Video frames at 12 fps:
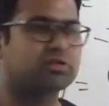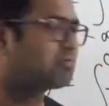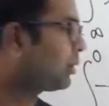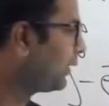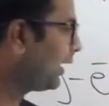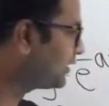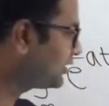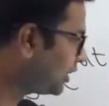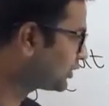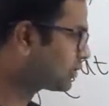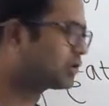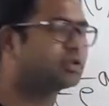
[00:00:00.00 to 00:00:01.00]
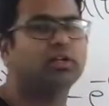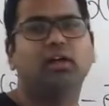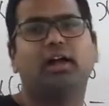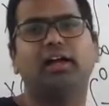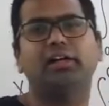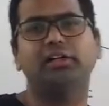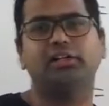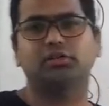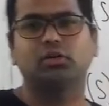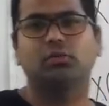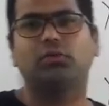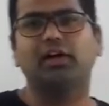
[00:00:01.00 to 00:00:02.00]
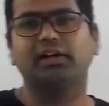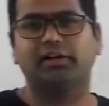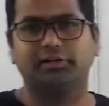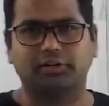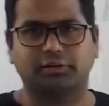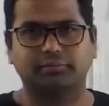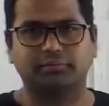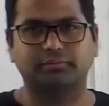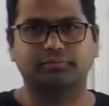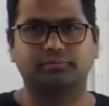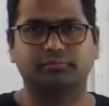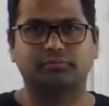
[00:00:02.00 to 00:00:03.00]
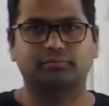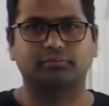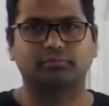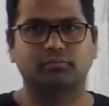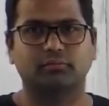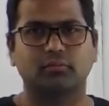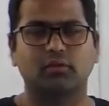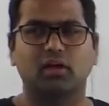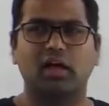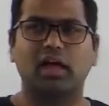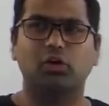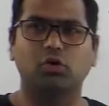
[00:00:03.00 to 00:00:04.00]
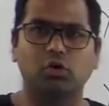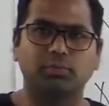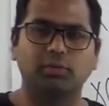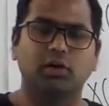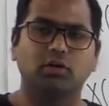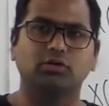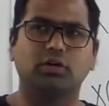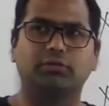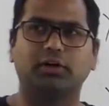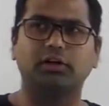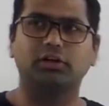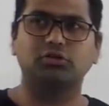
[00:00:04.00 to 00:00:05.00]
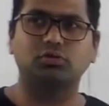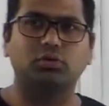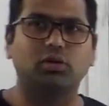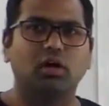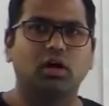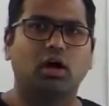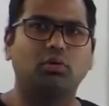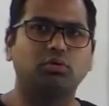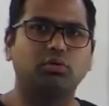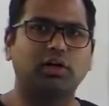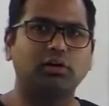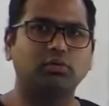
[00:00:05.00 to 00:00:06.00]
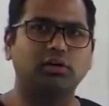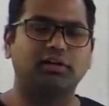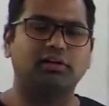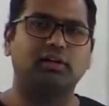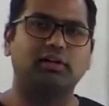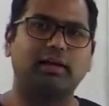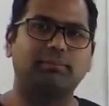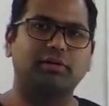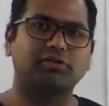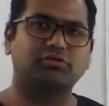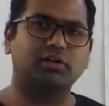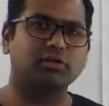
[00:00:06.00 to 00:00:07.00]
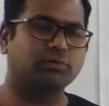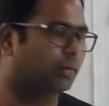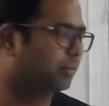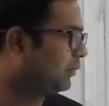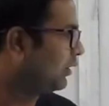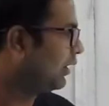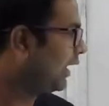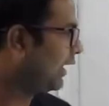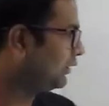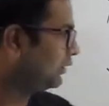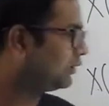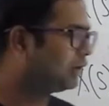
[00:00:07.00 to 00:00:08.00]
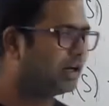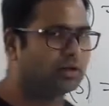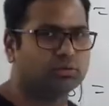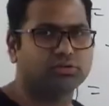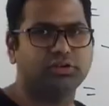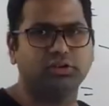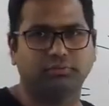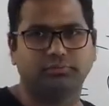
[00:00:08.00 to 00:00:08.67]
transform exists and is finite. I hope you have understood how to calculate Laplace transform and the ROC.